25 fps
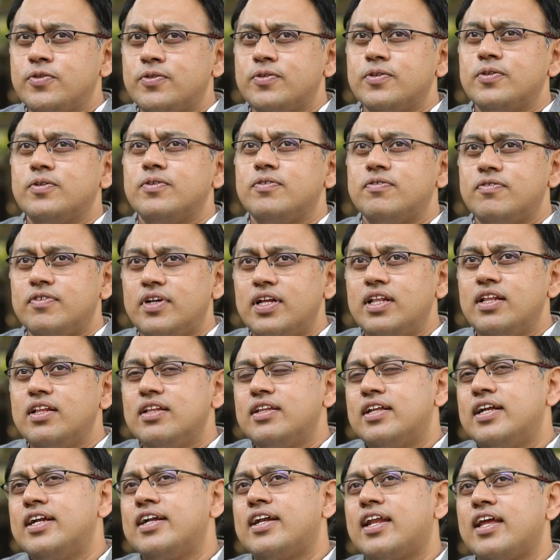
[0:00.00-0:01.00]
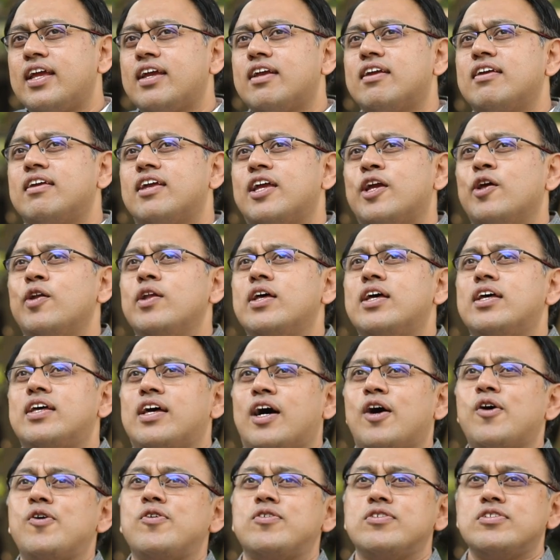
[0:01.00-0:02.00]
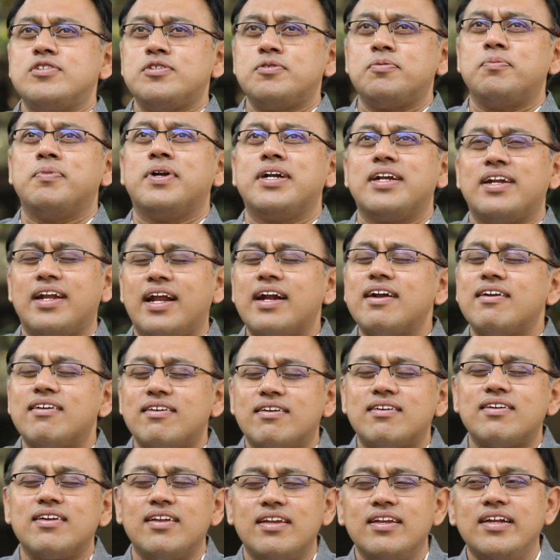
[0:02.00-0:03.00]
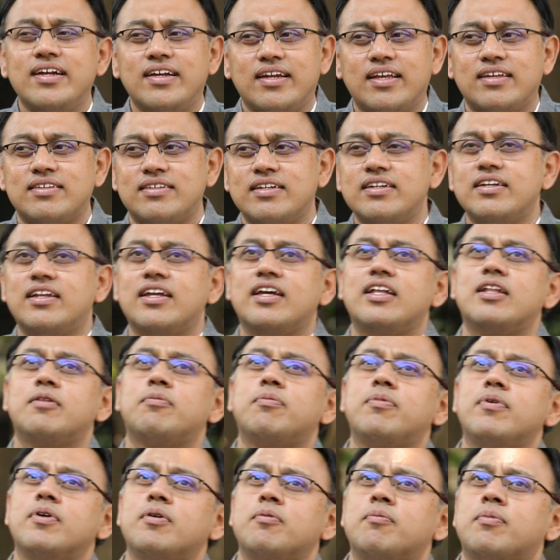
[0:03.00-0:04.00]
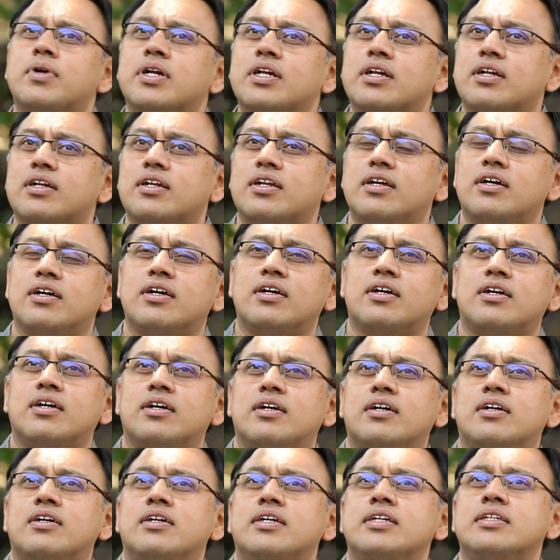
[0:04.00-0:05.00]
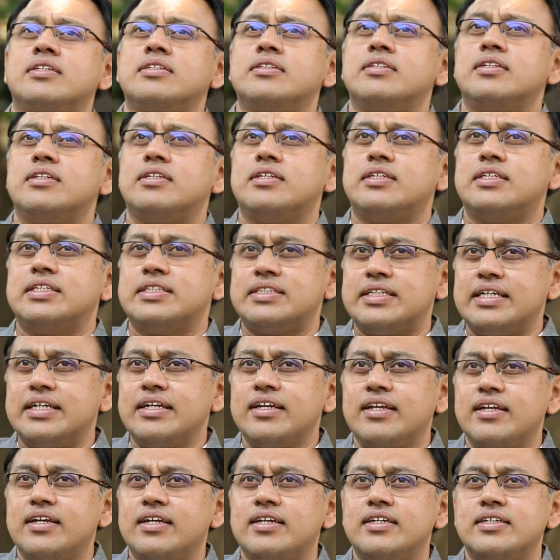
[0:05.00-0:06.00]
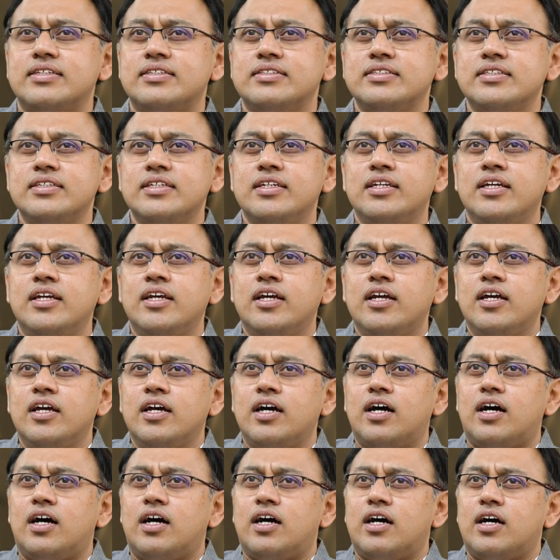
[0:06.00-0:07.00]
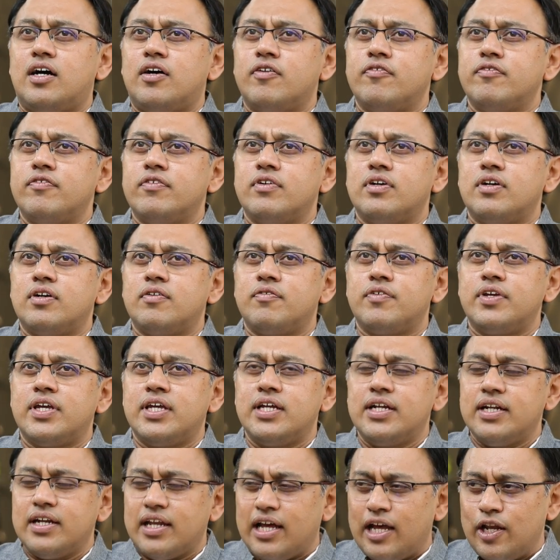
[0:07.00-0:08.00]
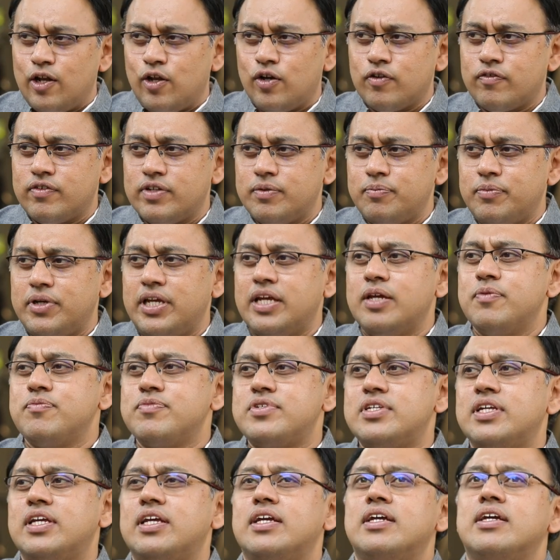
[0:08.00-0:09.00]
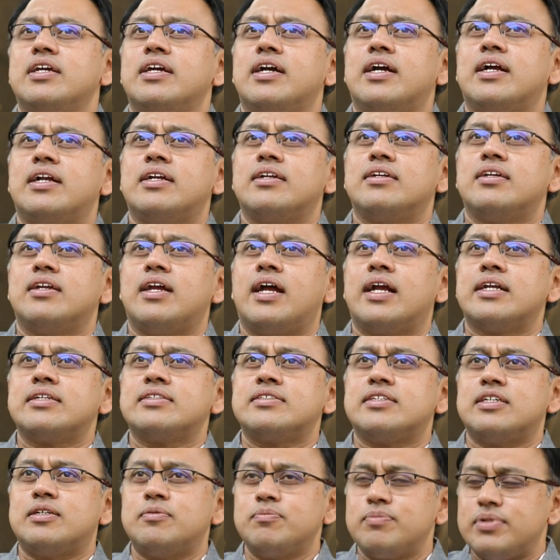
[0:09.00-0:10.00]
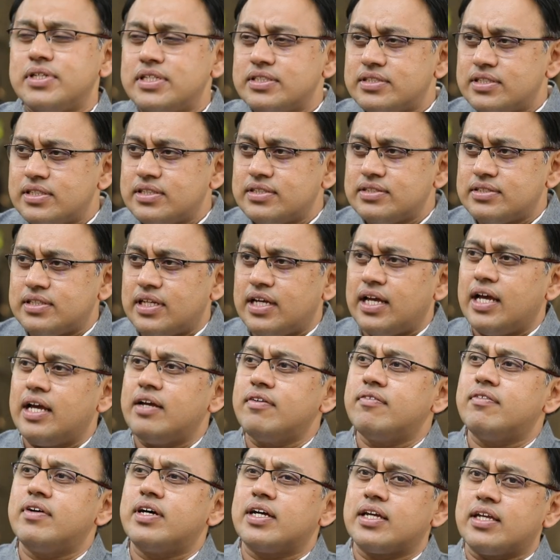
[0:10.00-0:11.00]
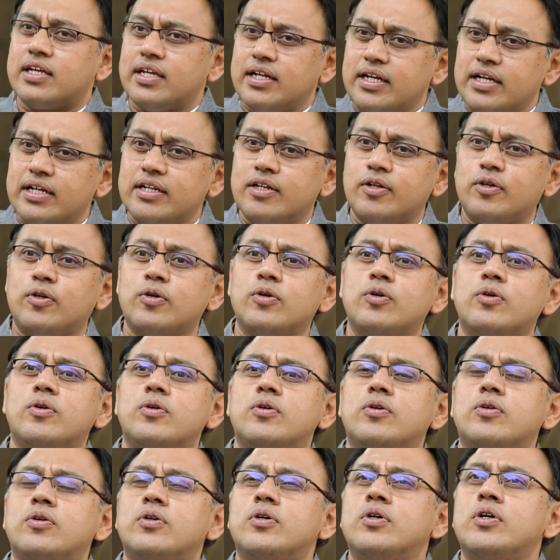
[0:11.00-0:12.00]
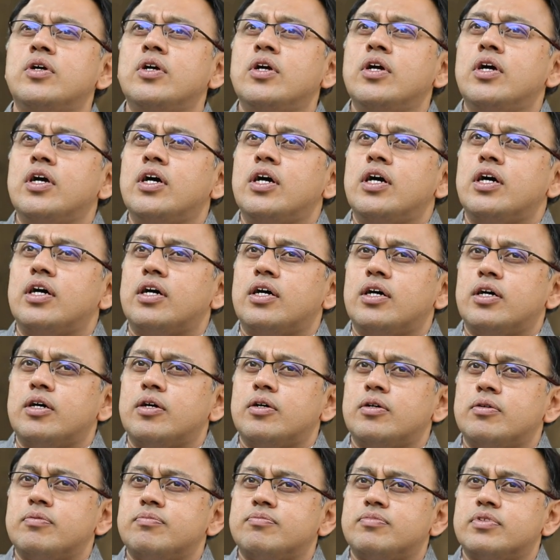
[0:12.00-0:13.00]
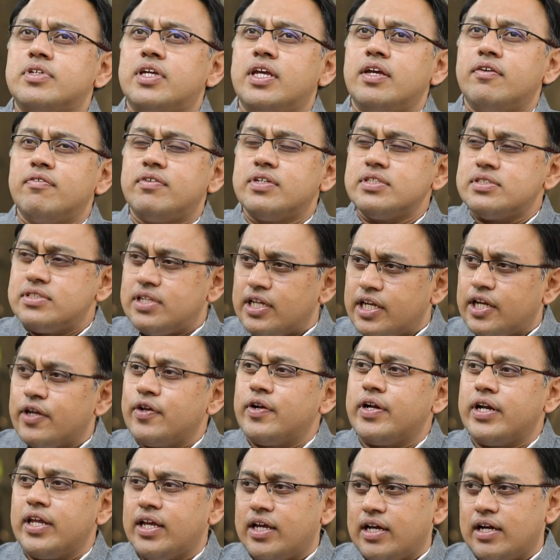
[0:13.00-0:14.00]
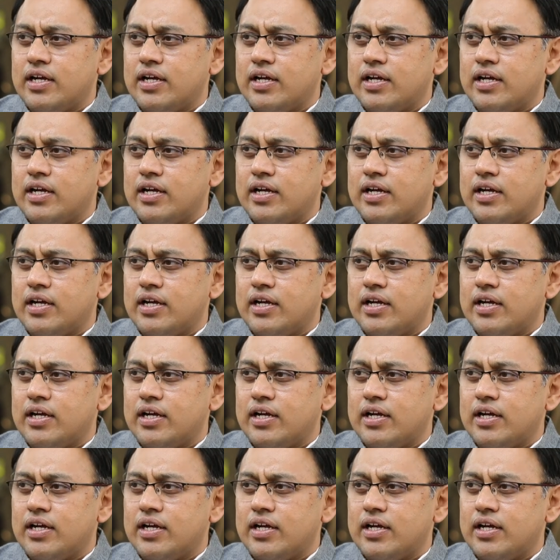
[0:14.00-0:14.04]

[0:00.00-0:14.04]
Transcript: So well, they take regular rounds, but that really doesn't help. But uh, in recent years, uh, we are in dialogue with B M C, and at some places they have agreed to uh, give us security